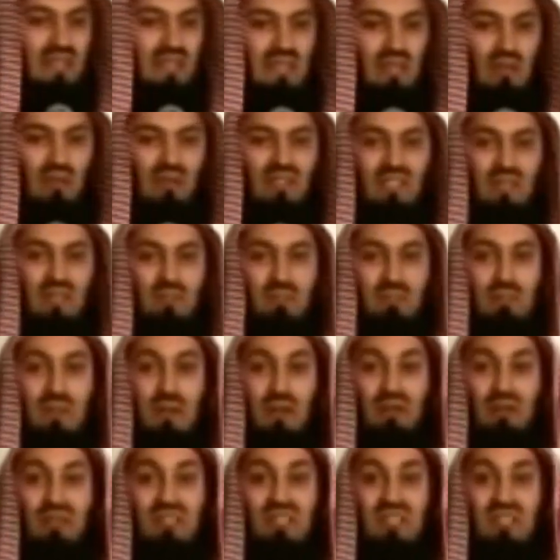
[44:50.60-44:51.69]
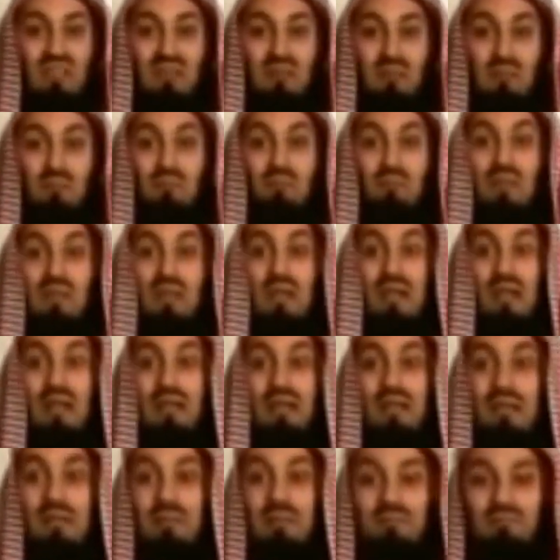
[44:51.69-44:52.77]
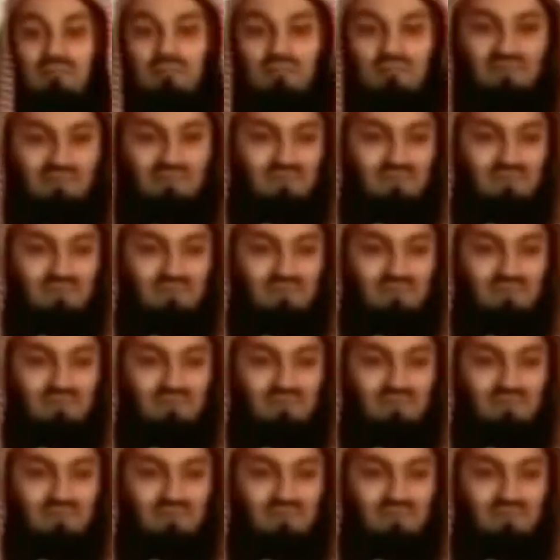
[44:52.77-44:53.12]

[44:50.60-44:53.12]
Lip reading: there was a mountain behind them.